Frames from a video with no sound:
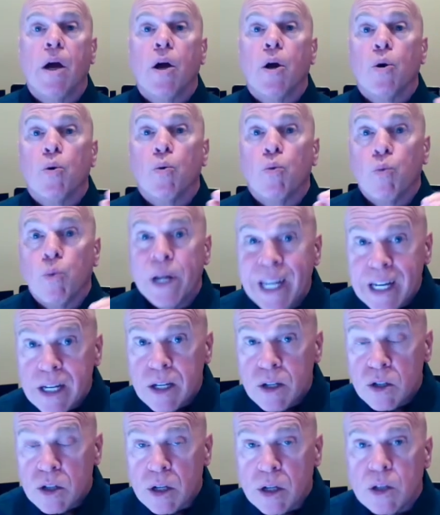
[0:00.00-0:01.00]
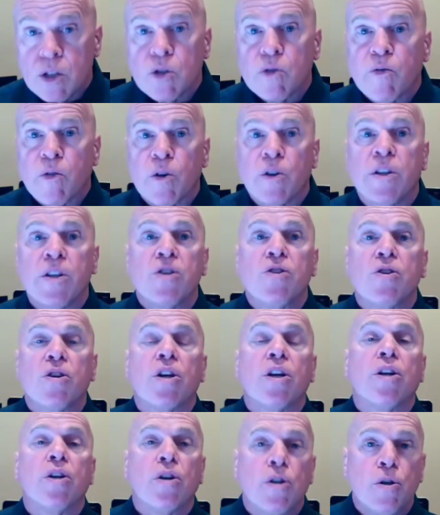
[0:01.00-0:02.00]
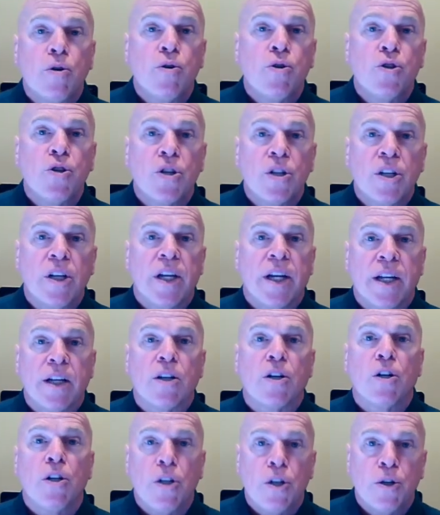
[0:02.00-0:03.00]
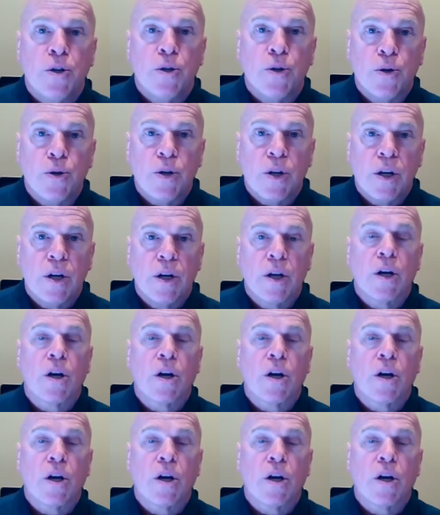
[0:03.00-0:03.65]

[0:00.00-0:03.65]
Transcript: Reasons for this conclusion include